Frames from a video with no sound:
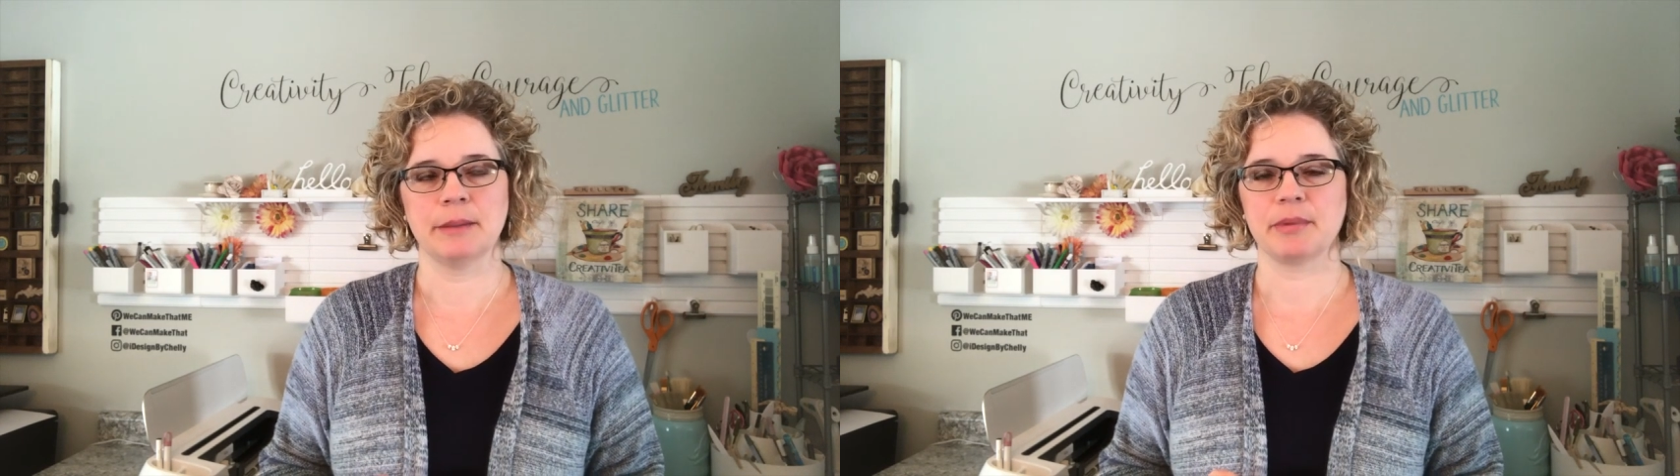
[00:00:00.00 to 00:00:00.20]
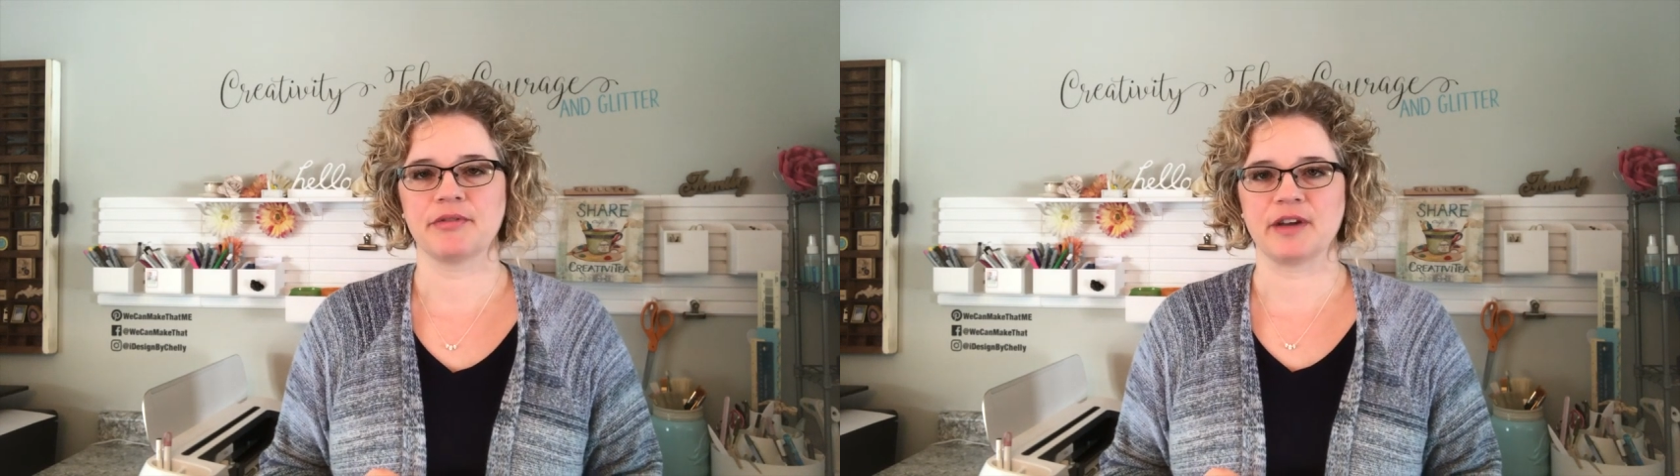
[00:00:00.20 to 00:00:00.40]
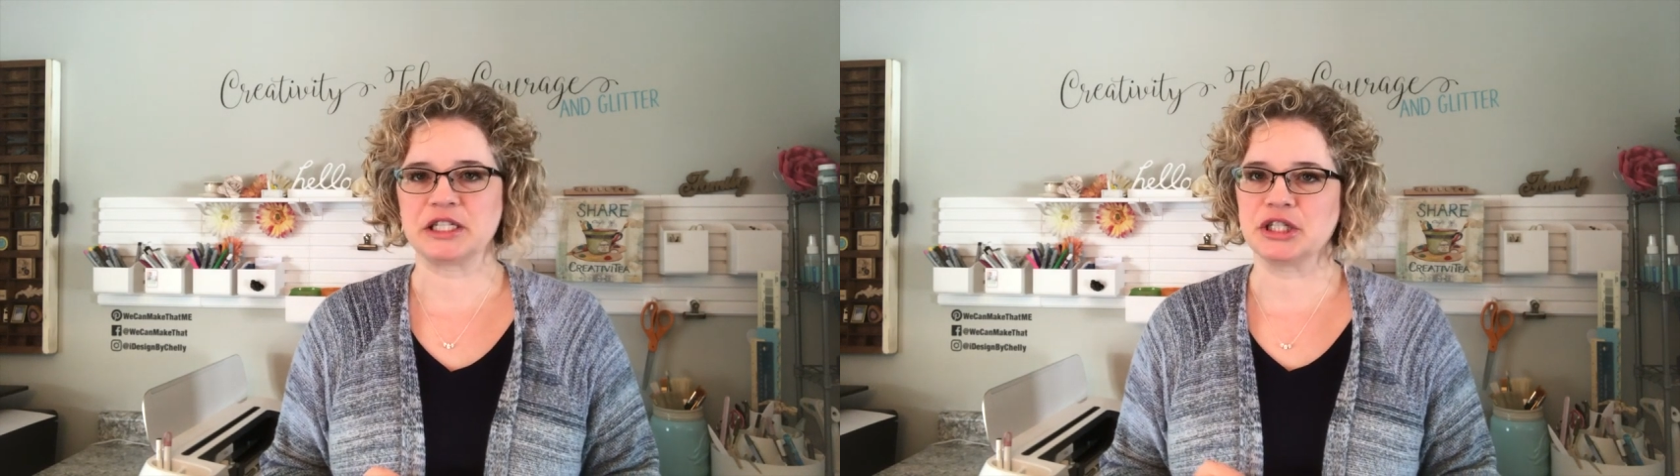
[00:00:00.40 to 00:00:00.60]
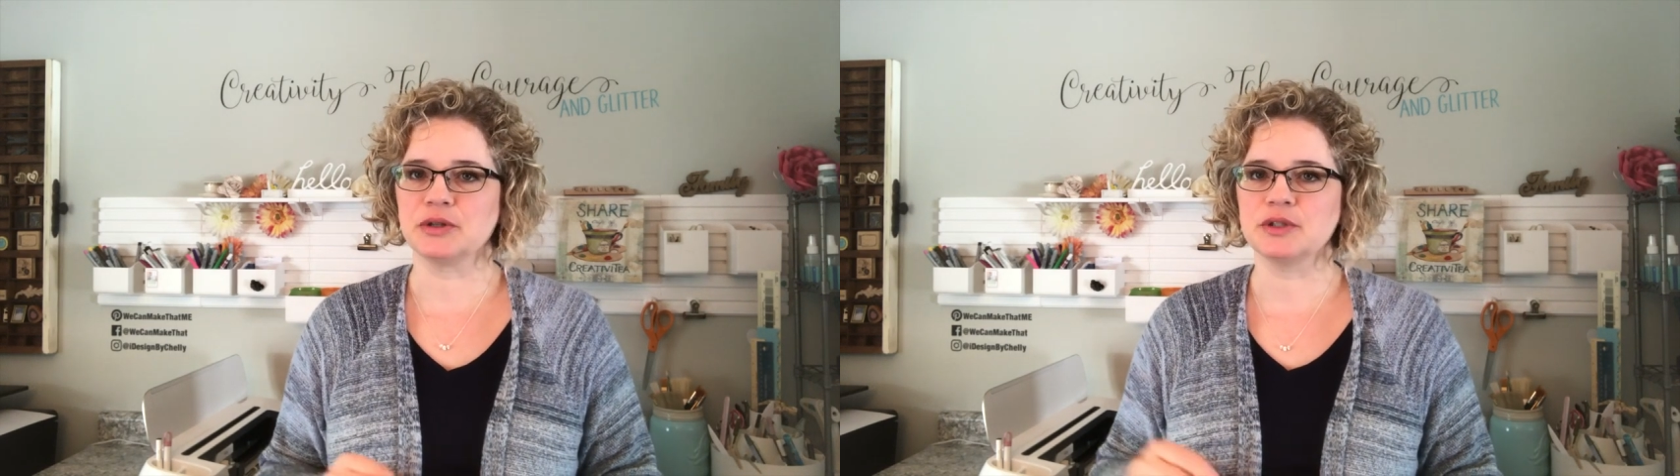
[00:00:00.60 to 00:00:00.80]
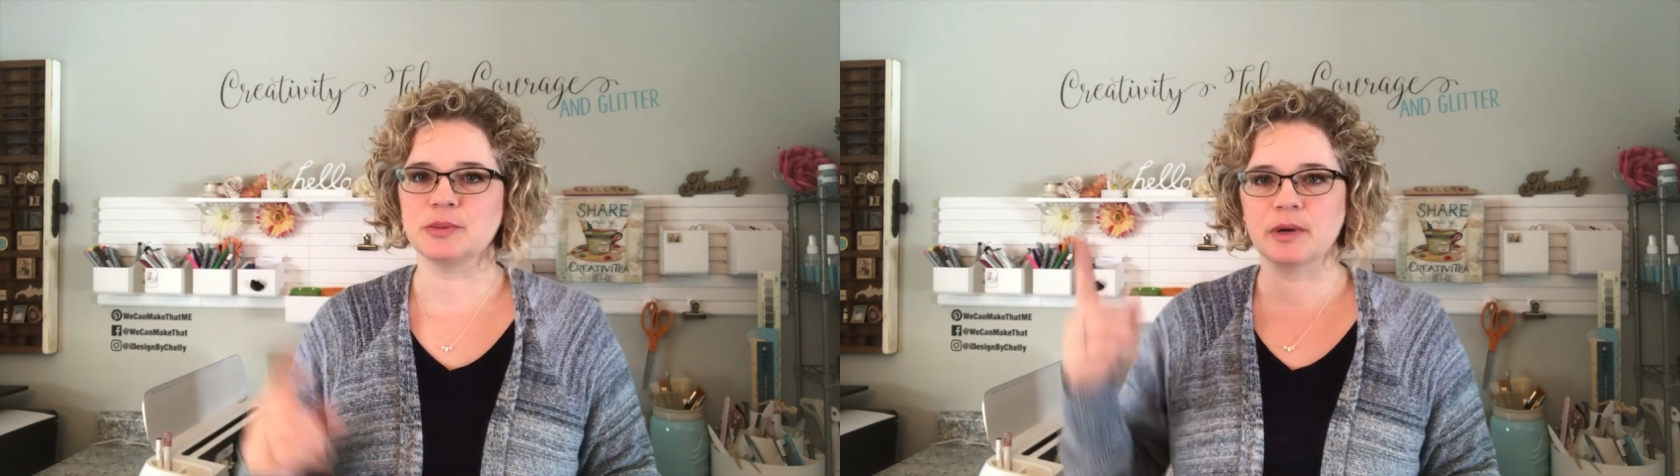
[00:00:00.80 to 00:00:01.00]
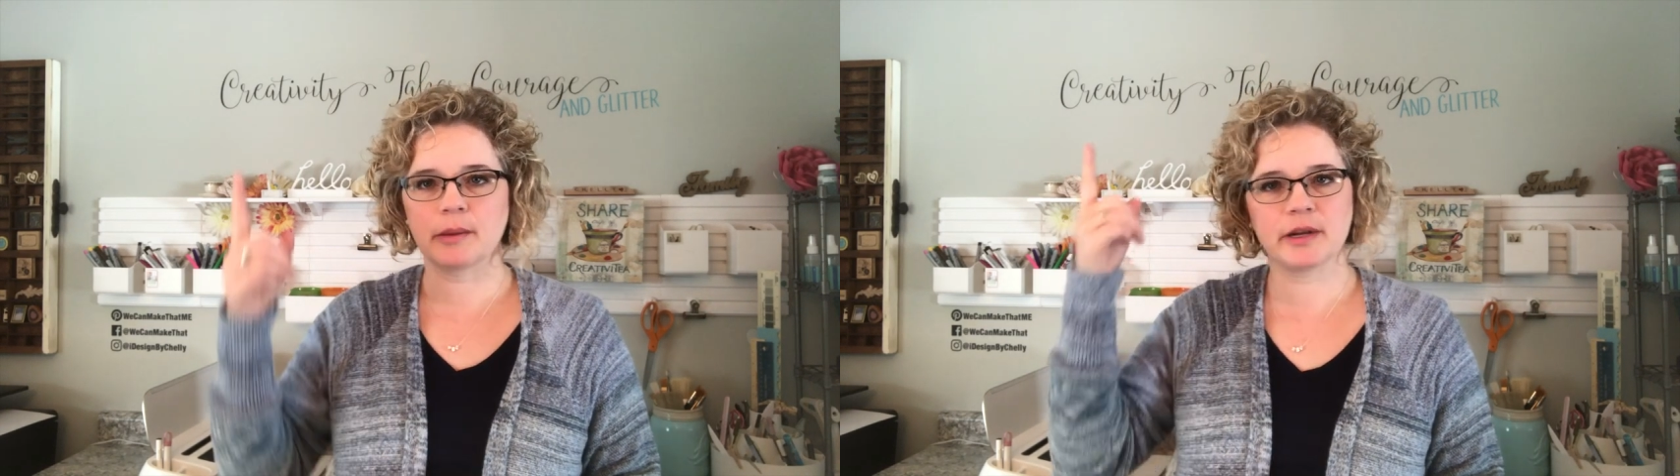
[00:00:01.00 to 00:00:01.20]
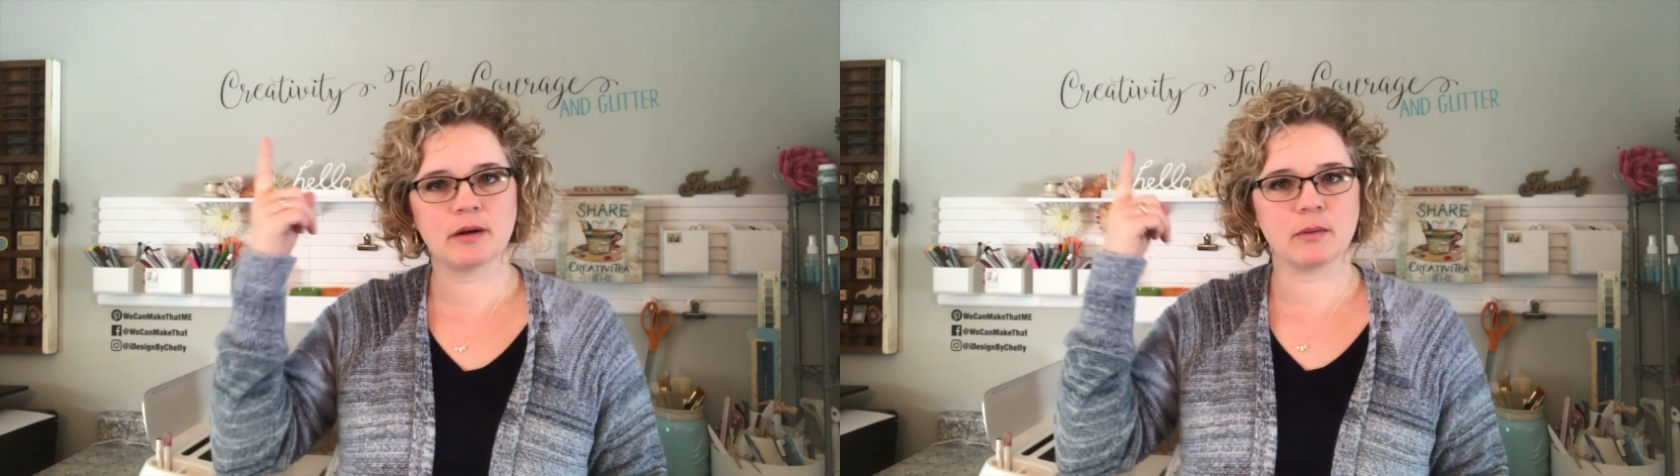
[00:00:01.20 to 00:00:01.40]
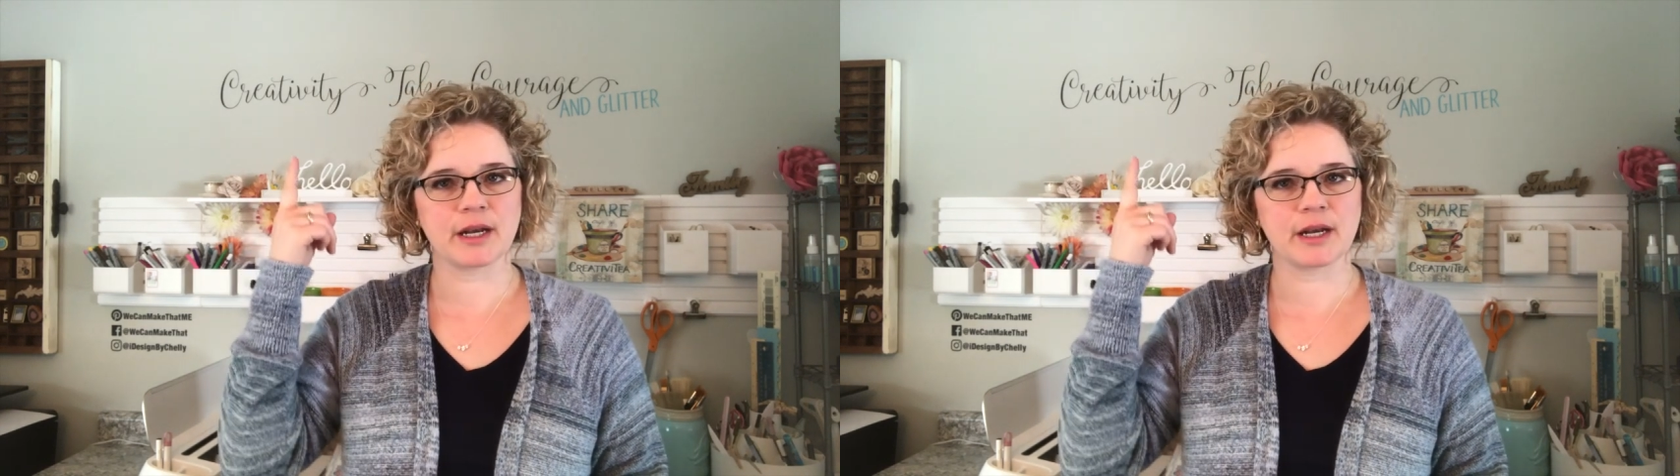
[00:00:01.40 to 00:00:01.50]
professionals, you probably don't